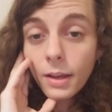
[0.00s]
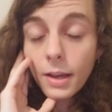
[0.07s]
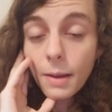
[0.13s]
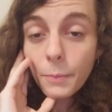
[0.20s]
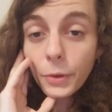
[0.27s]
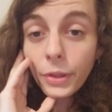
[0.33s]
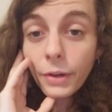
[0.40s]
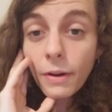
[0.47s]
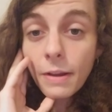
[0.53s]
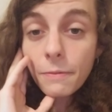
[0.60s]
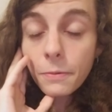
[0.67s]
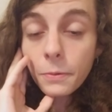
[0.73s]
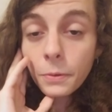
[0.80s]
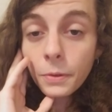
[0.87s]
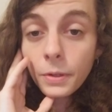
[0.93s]
I'm really
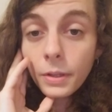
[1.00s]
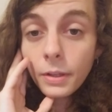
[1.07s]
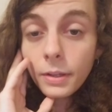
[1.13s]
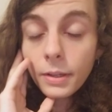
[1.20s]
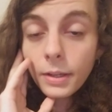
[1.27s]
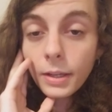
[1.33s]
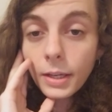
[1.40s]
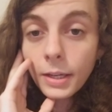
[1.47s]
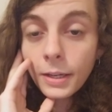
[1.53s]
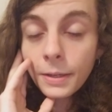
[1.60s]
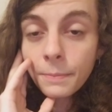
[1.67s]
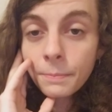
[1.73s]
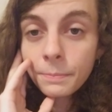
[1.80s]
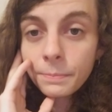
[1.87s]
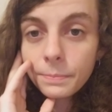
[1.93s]
grateful. Um,